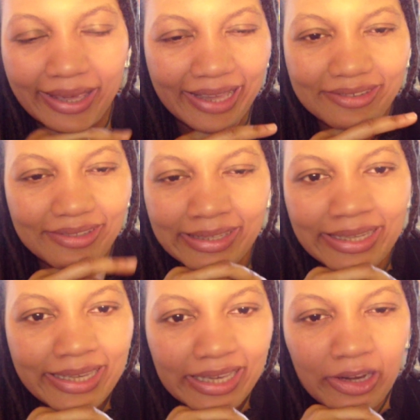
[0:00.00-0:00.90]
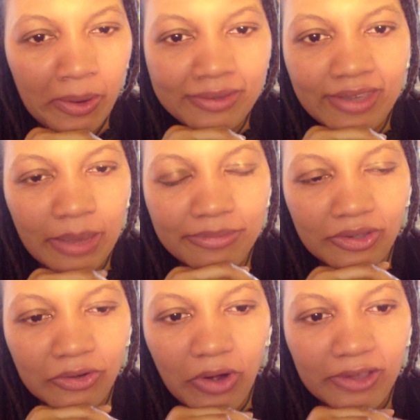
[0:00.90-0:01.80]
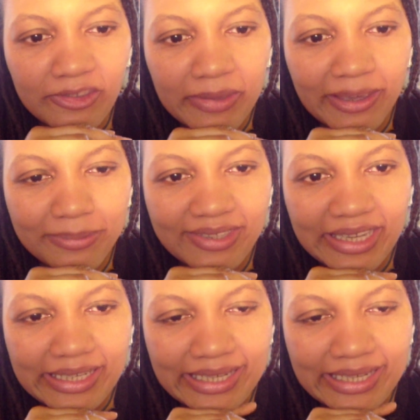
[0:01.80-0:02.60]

It just, it always comes across as being obscene,